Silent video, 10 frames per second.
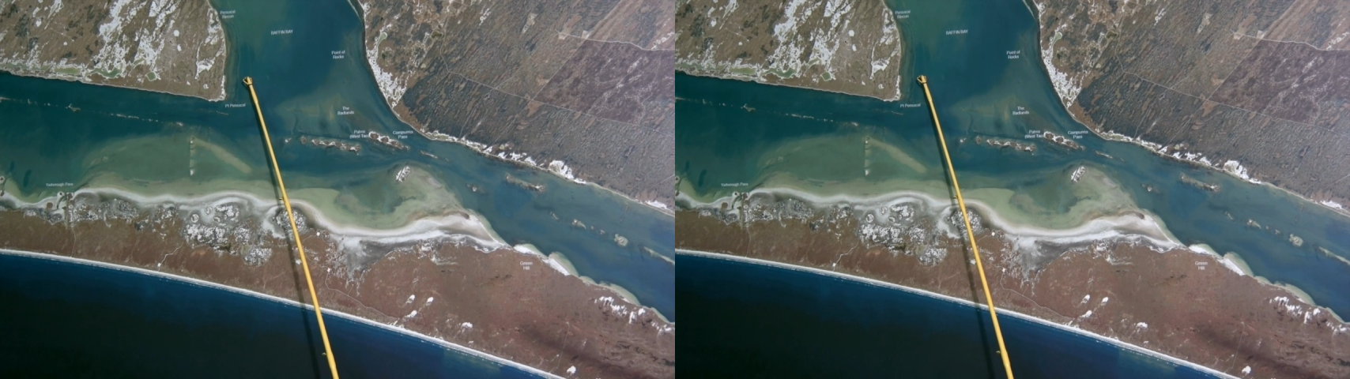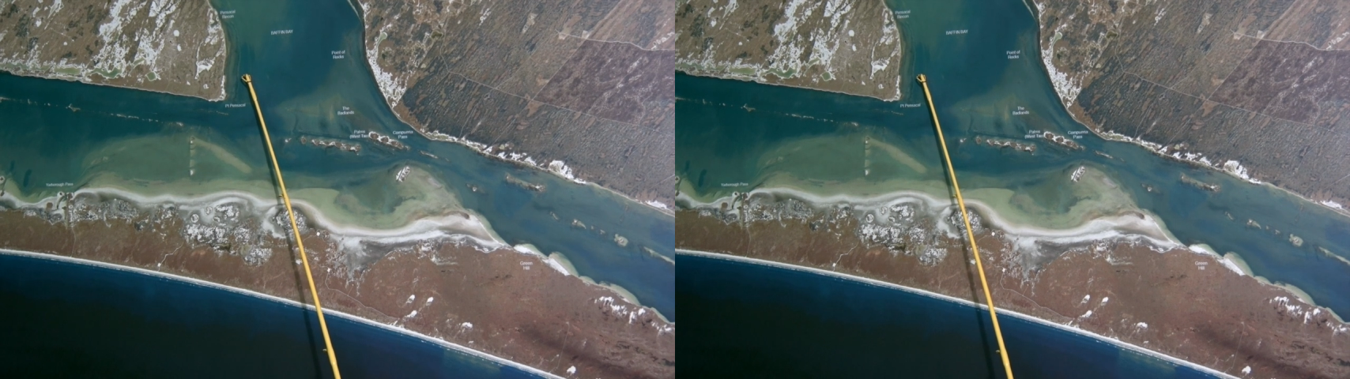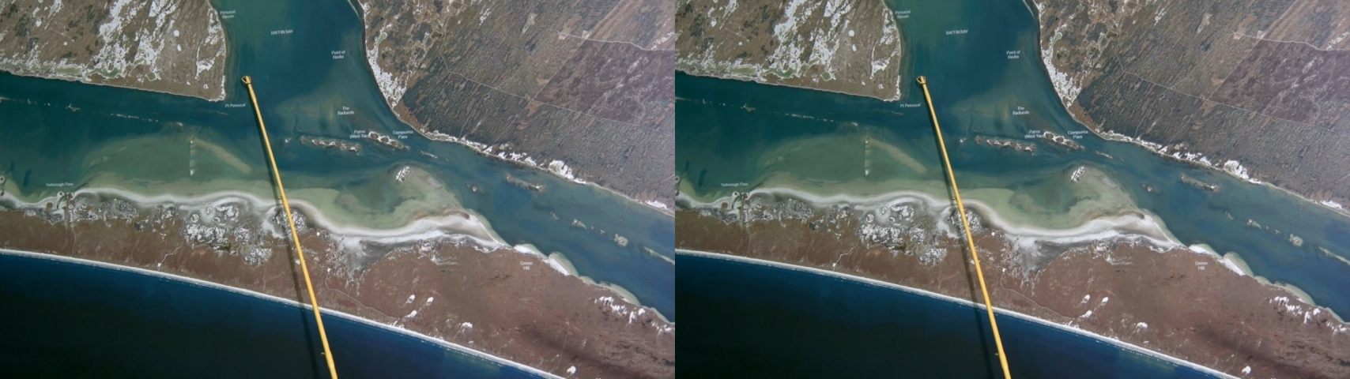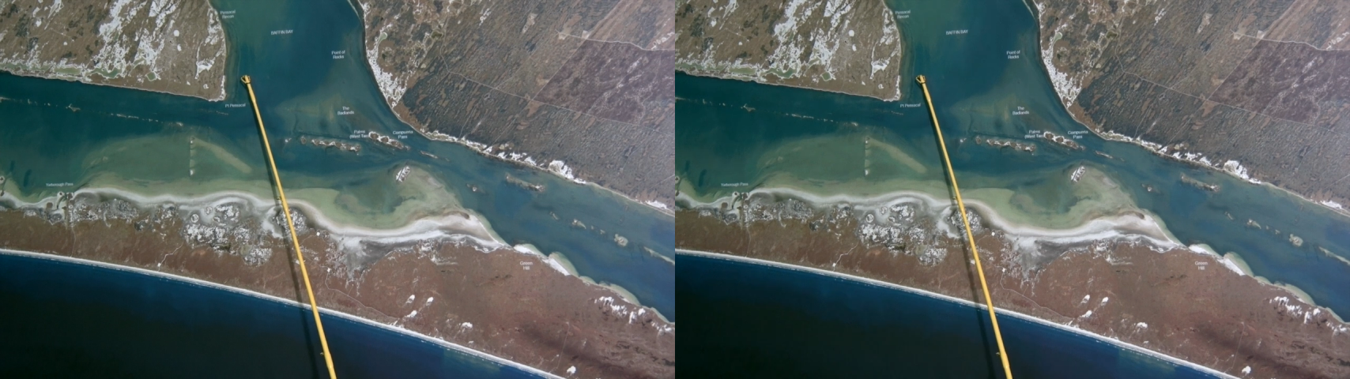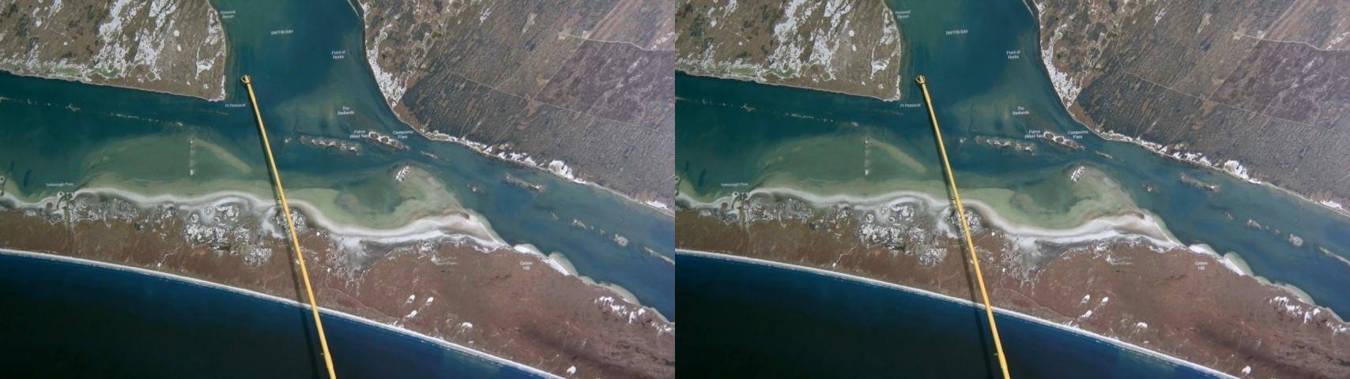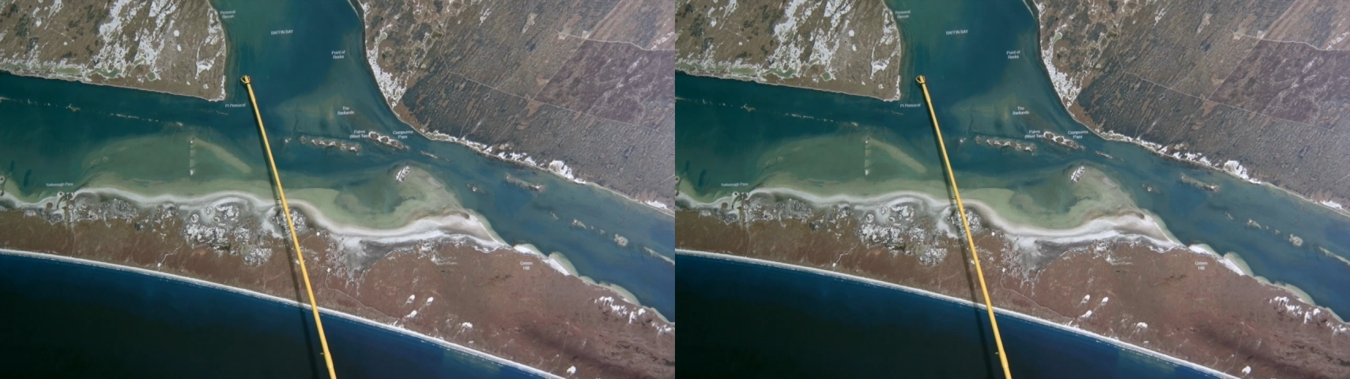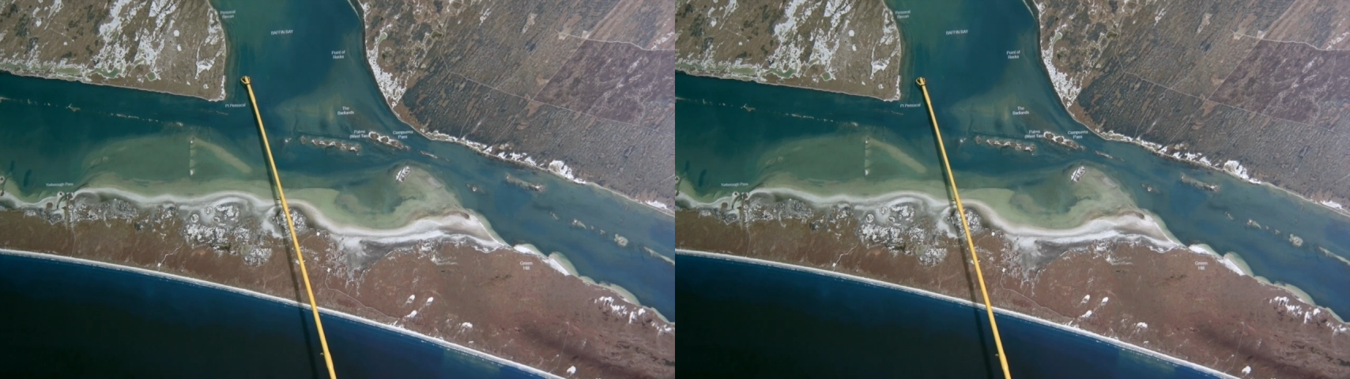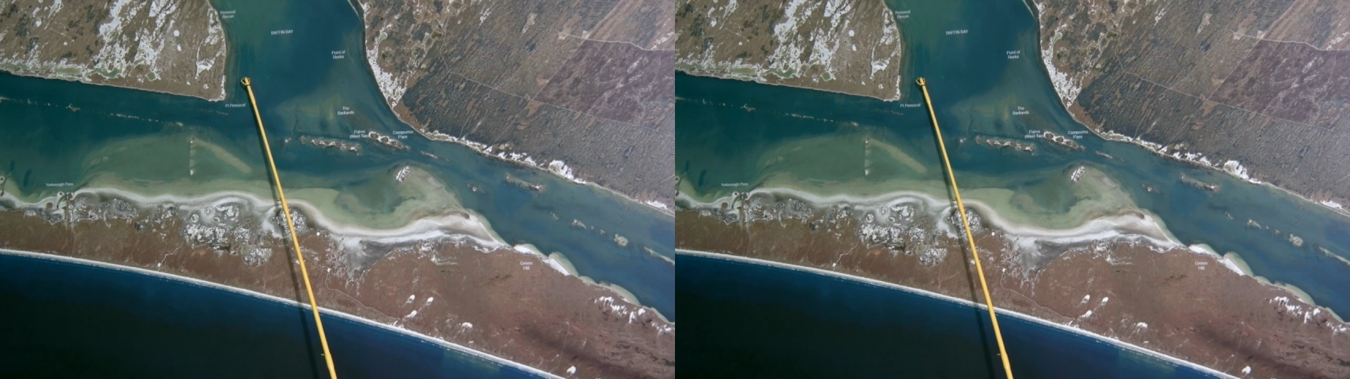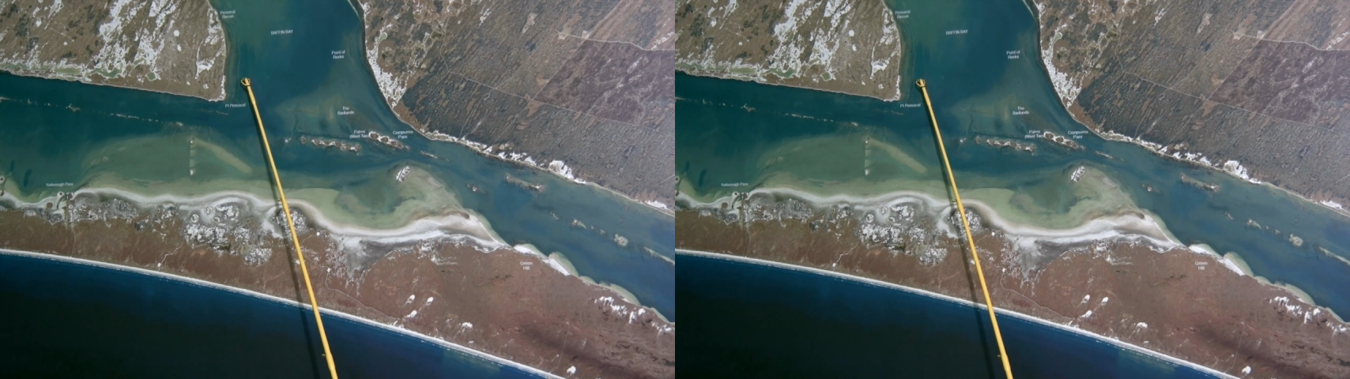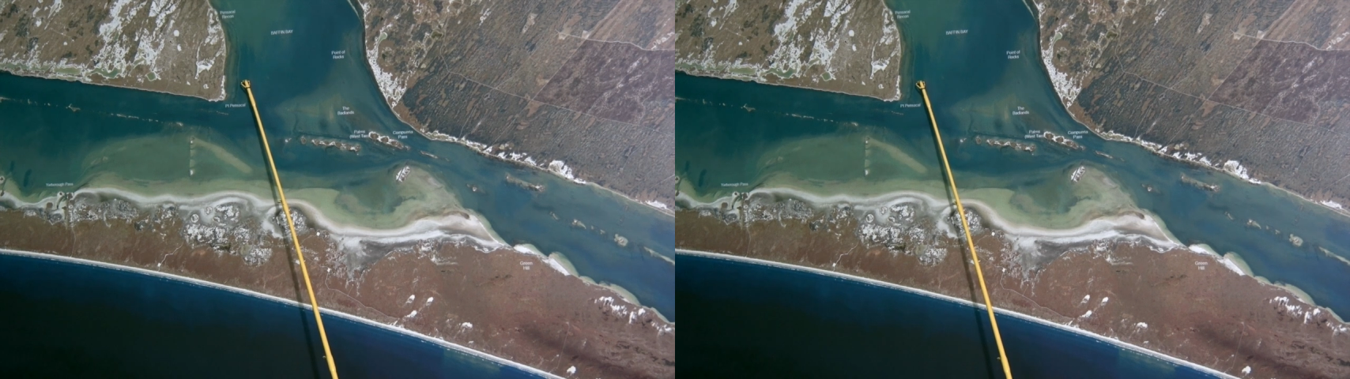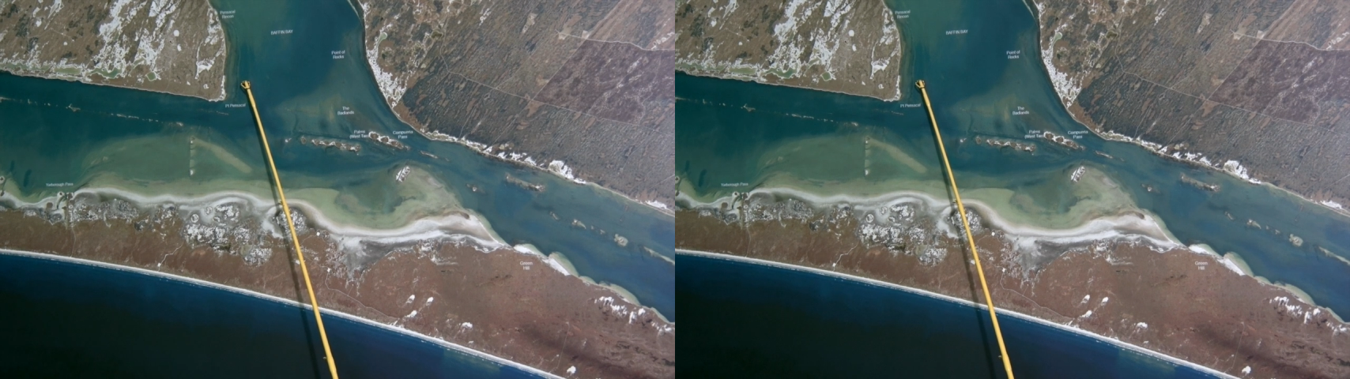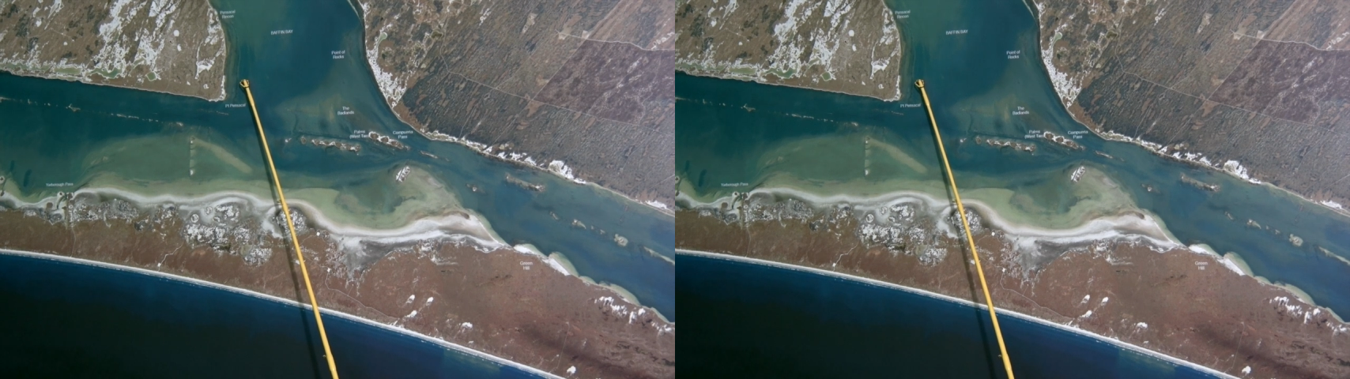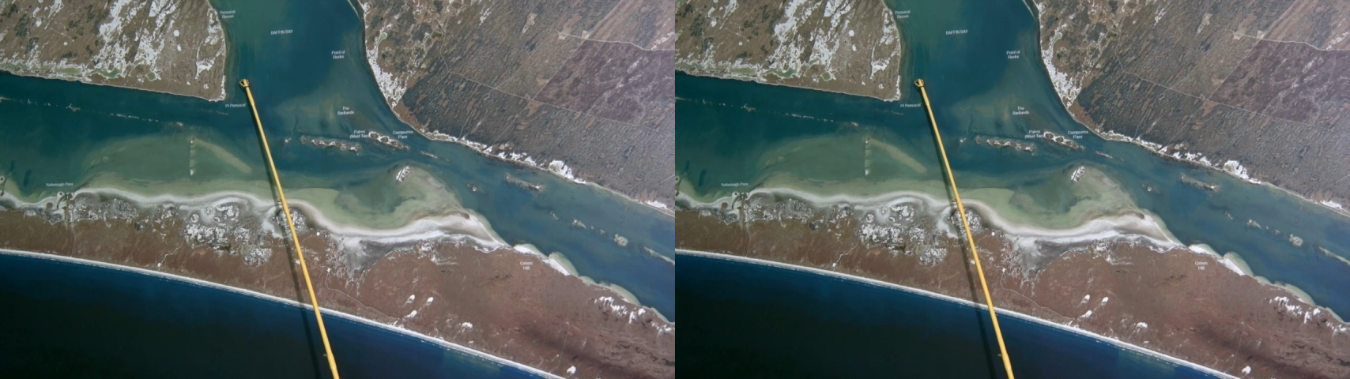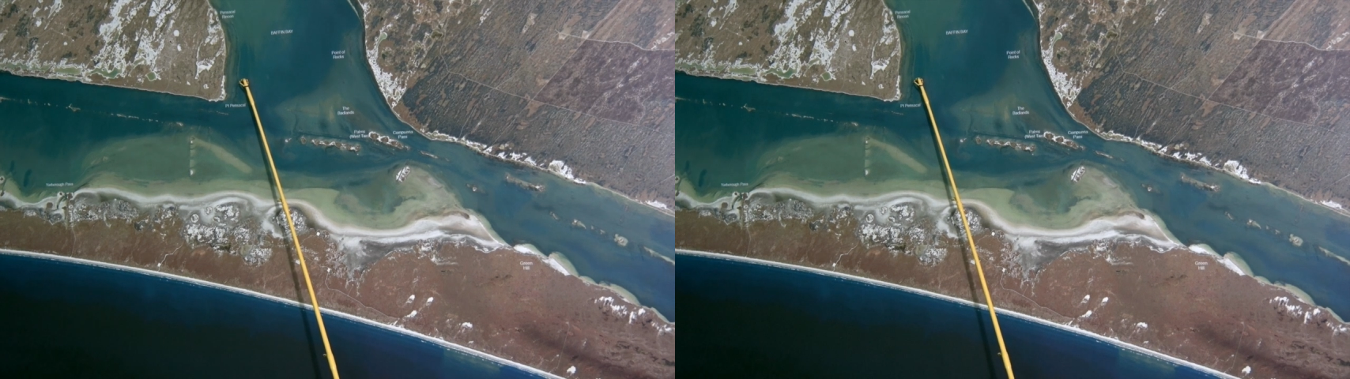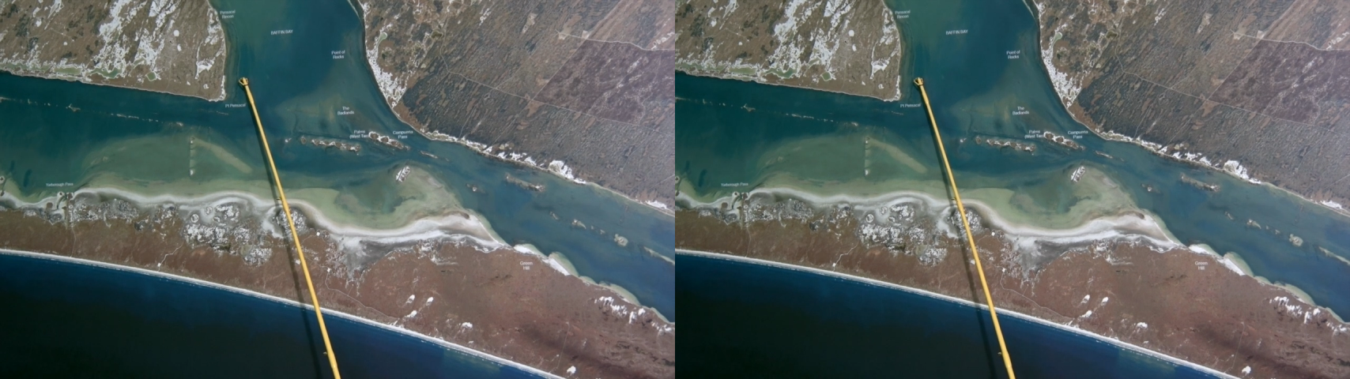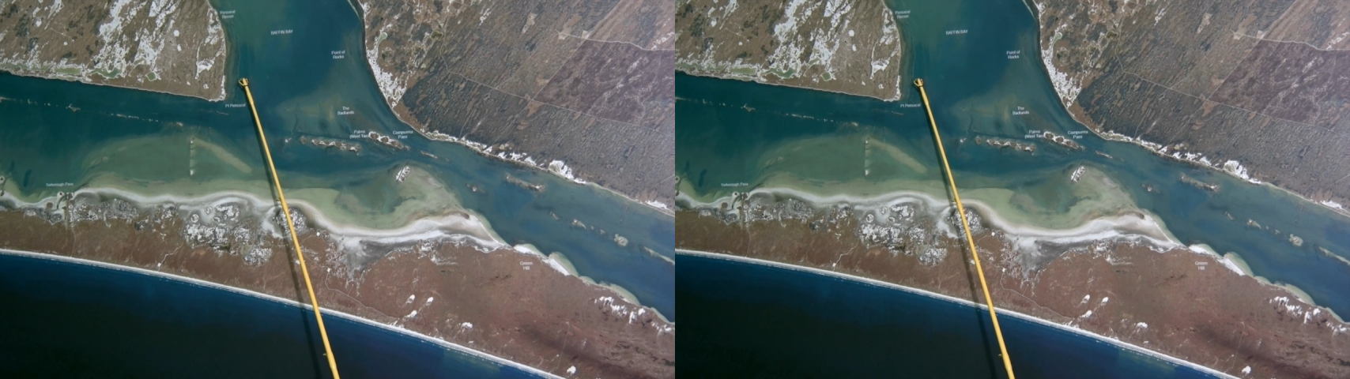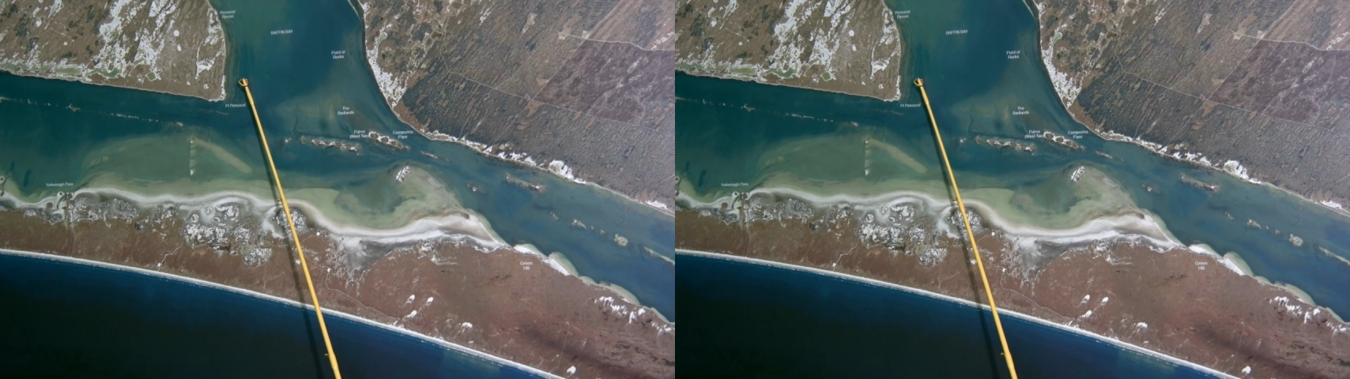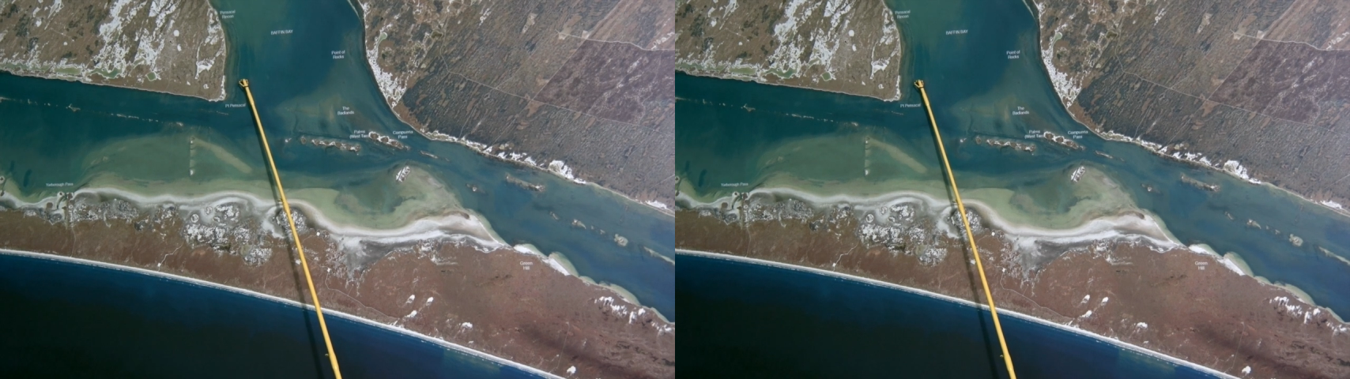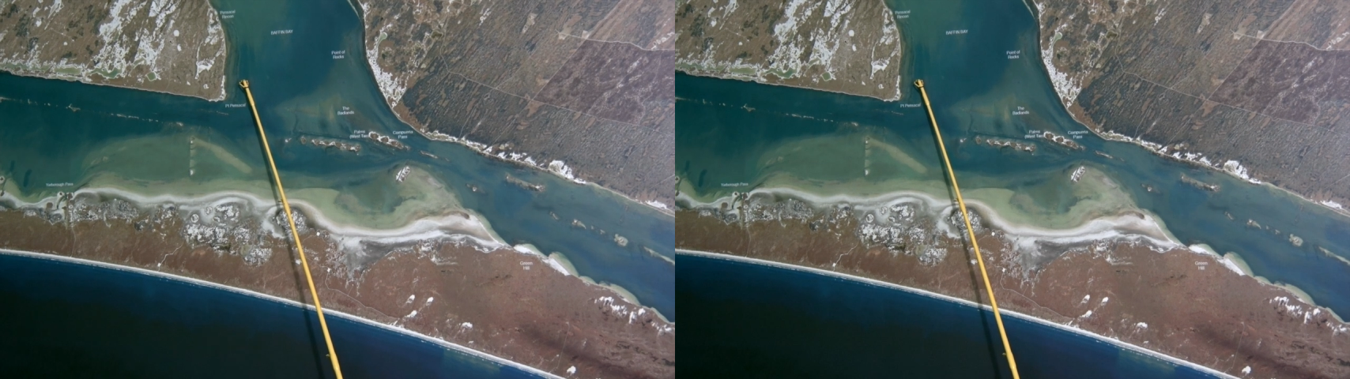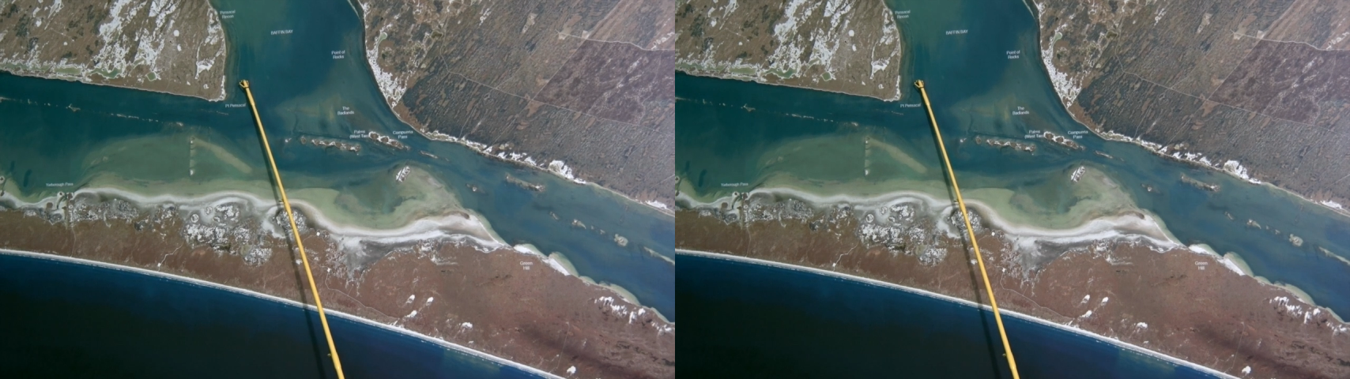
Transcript: (no speaker visible)